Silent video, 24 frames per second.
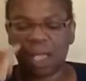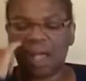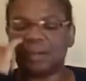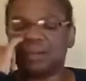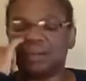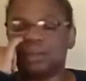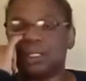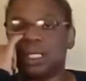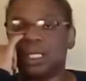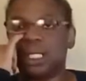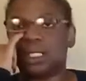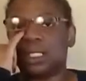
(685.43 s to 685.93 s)

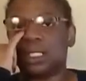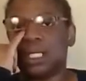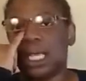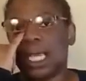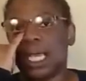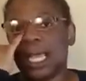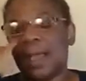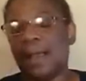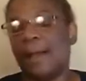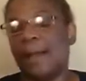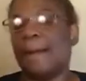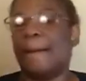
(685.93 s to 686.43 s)
Listen
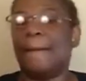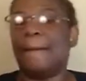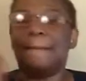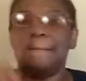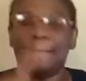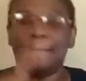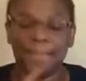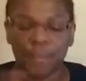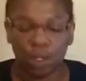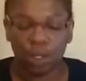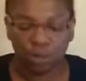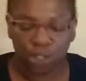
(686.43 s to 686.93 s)
here,
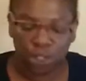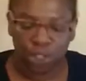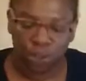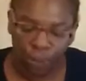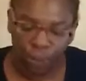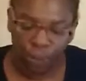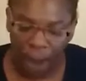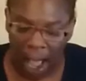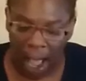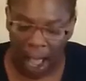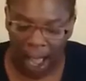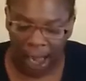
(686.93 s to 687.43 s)

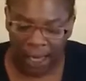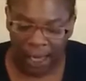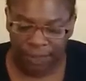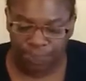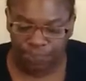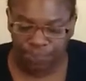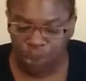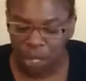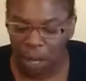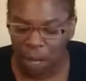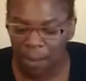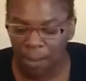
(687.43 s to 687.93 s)
Mucharan,
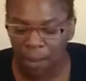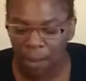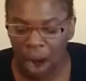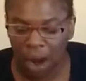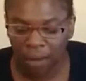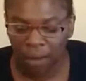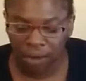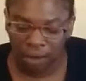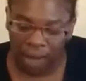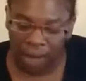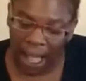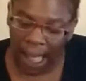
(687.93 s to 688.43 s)

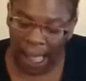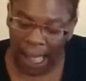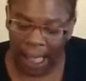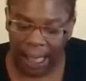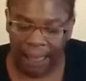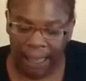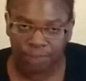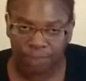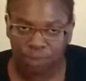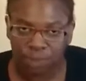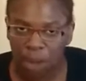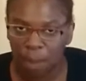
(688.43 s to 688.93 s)

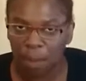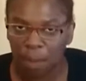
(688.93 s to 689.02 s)
Maruchan,